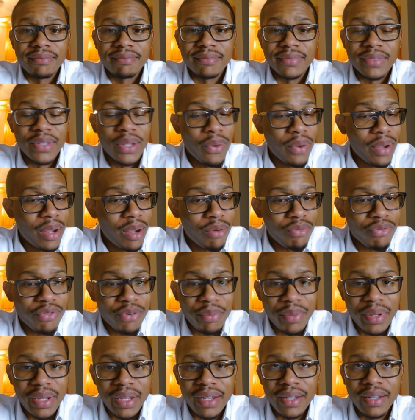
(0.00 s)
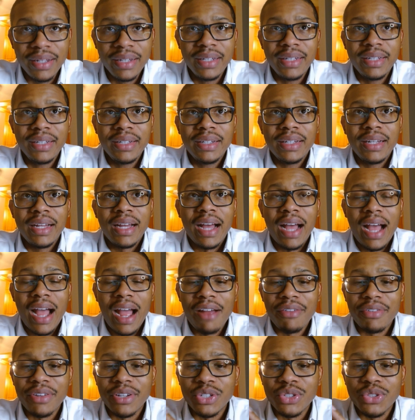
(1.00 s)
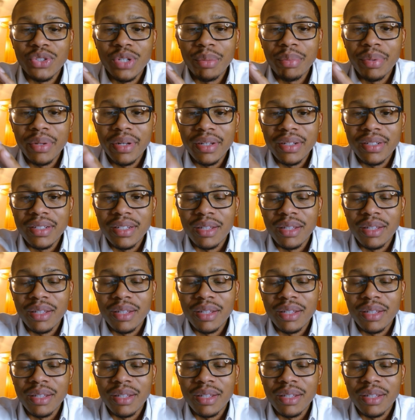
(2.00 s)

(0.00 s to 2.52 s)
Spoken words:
No help for me. I've contributed